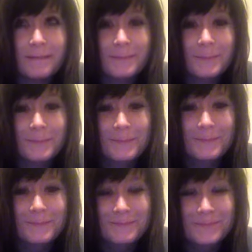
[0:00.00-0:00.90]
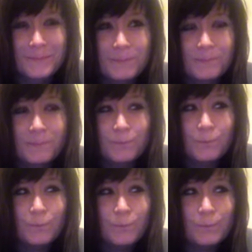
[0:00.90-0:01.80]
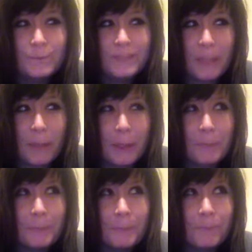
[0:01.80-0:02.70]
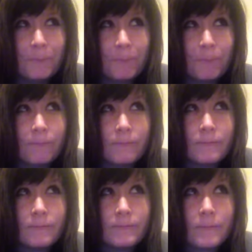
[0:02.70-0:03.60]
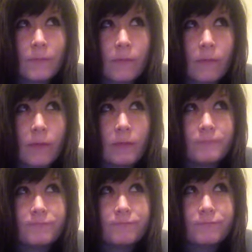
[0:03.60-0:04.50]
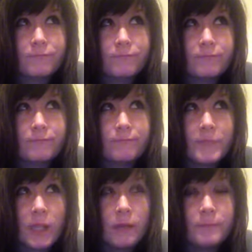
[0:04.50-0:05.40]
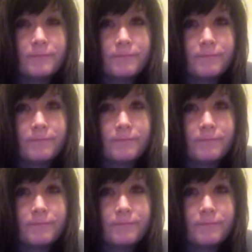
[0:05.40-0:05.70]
Nobody speaks.